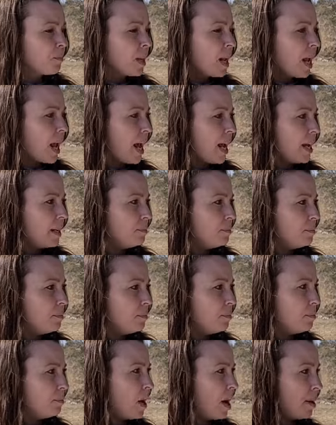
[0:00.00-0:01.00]
and
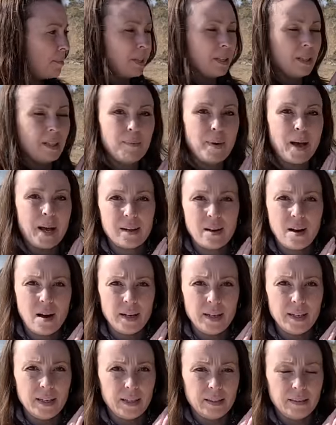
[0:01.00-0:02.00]
popped the lid back
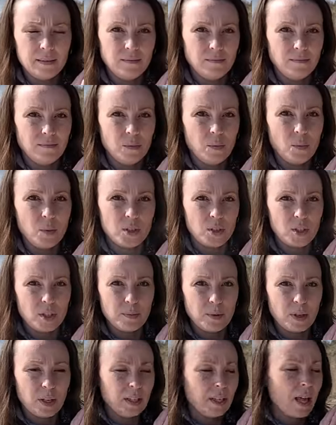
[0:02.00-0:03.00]
on and wished
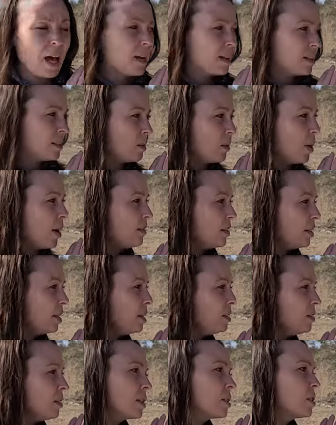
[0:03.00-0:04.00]
them good luck. So
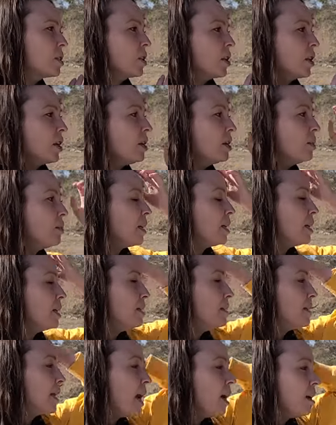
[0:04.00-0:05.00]
everything looks good. We can
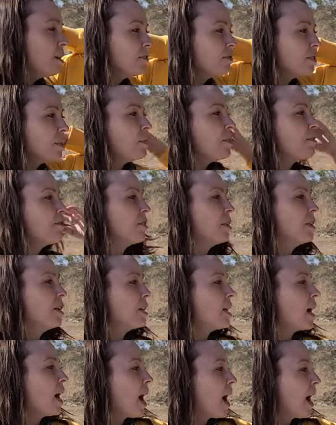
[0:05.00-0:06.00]
tell from the front of
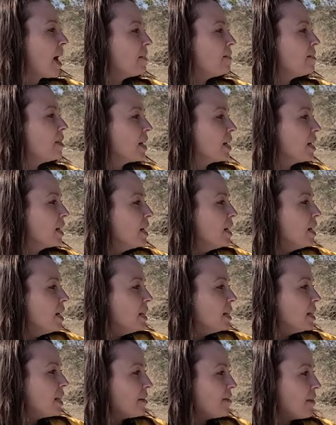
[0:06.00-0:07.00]
the hive that
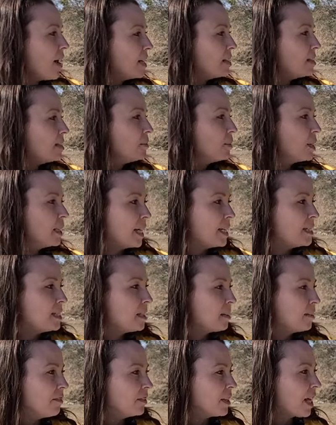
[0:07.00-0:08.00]
they've had some
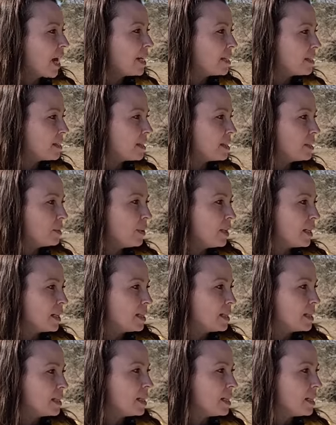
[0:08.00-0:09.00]
cleansing flights because we can
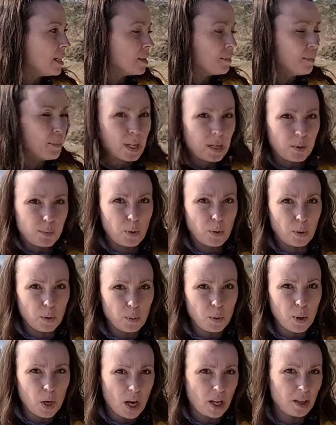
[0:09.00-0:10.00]
see the bee poop
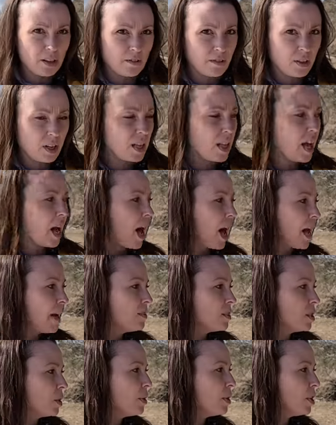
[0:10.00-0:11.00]
on the front of the hive.
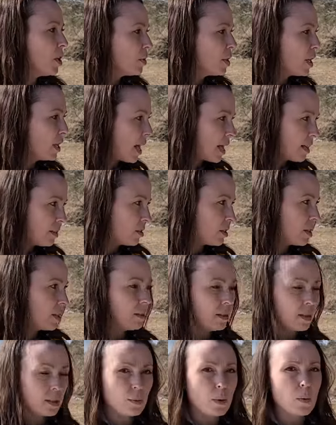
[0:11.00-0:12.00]
So we know that that's good
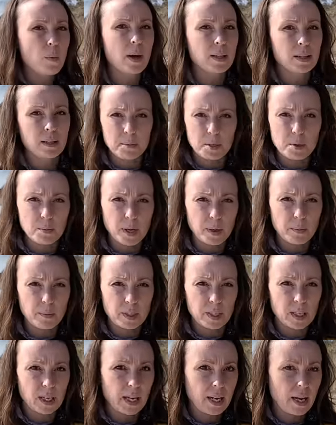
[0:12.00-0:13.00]
because we want them to be able
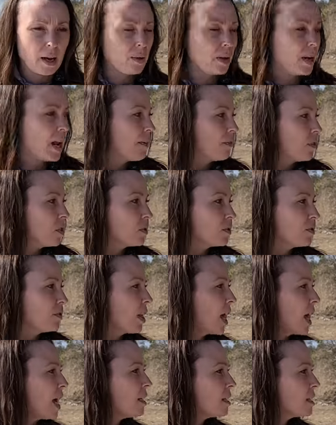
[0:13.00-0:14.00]
to get out and have those
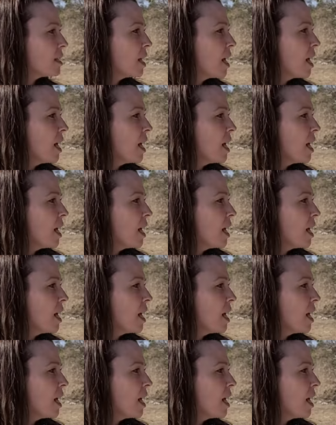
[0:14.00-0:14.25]
flights